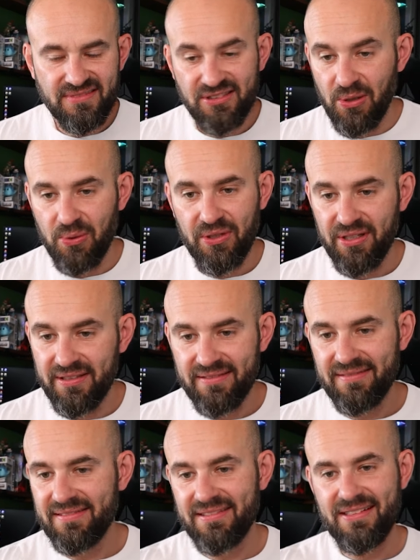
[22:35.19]
So good.
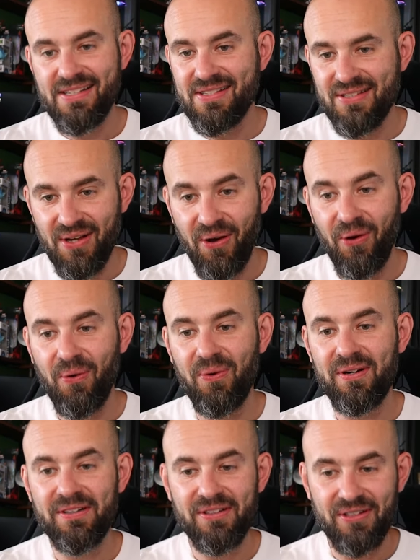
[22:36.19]

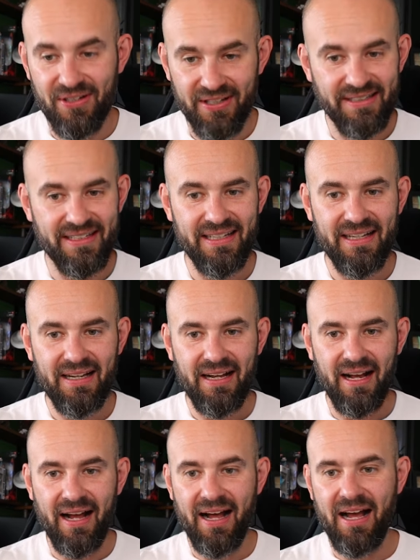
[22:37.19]
So good.
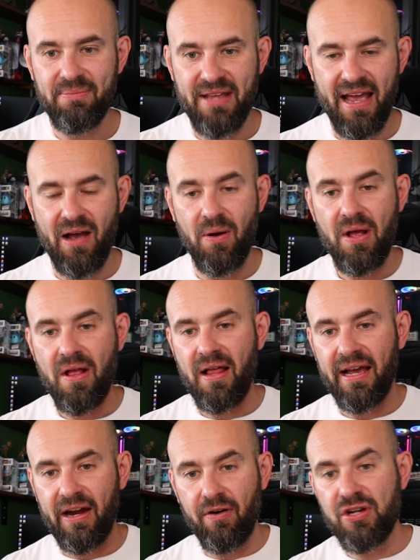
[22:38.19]
Um, now,
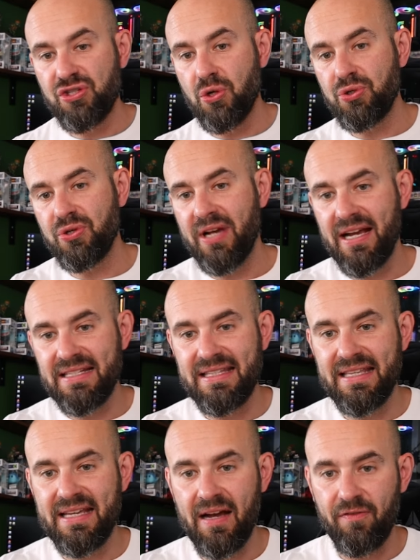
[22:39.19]
I already showed you guys
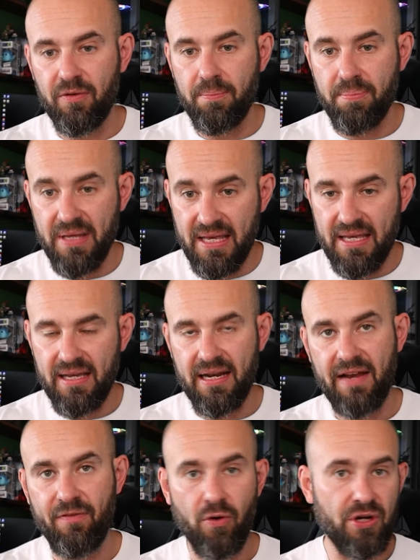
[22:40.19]
the cover B,
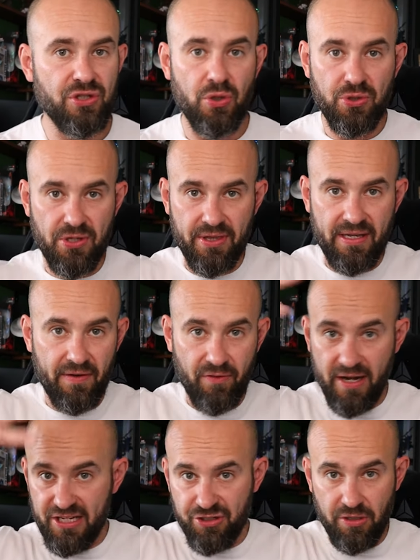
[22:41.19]
and I've already shown you the
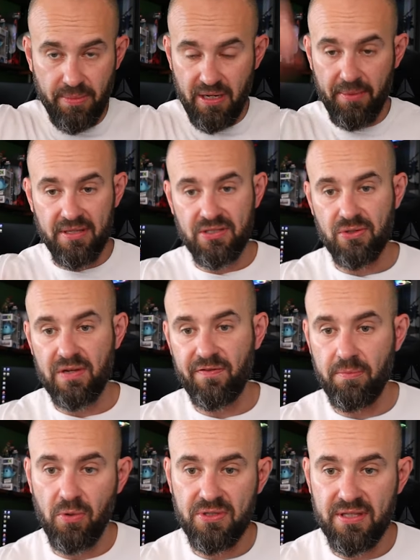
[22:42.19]
cover A. It should have been on screen
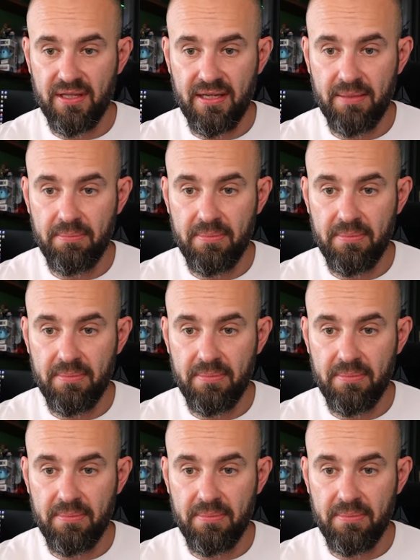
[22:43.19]
for most of the